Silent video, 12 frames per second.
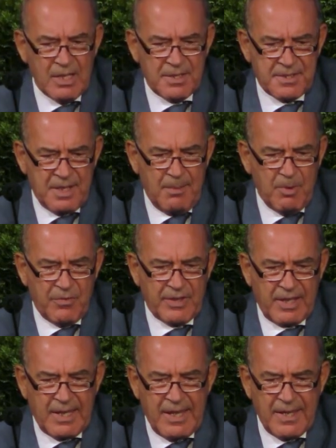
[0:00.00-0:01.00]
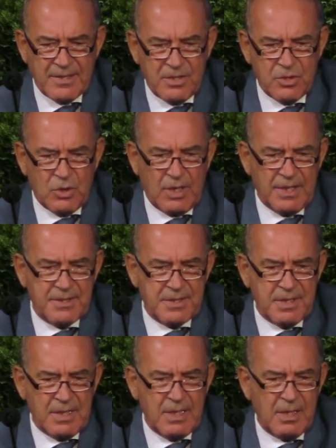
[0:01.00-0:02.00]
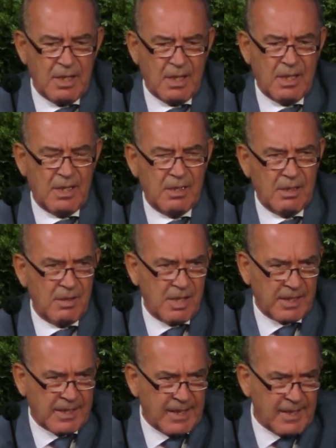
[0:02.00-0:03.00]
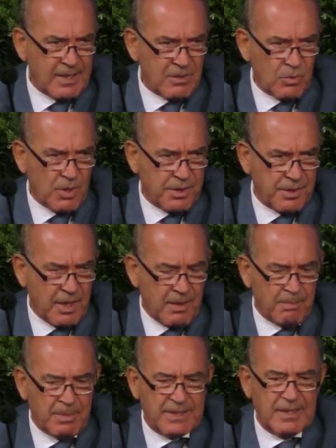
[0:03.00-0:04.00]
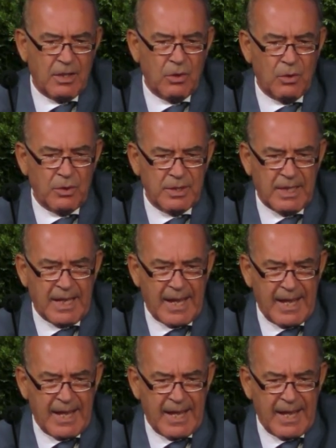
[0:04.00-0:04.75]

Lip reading: Some of the cases you can see, again, with metal on